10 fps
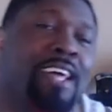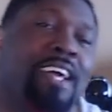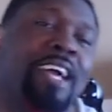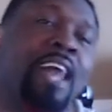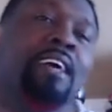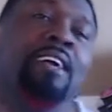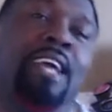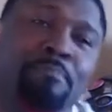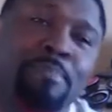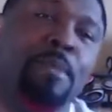
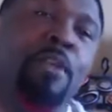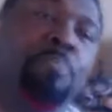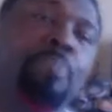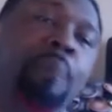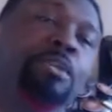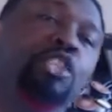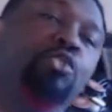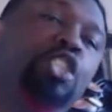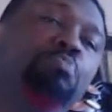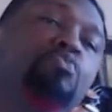gotta Mary Poppins
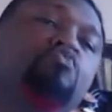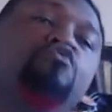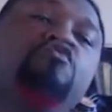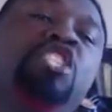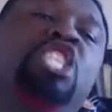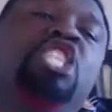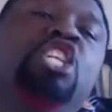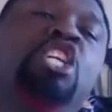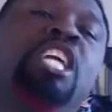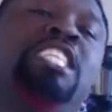you a spoonful of
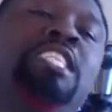sugar and let the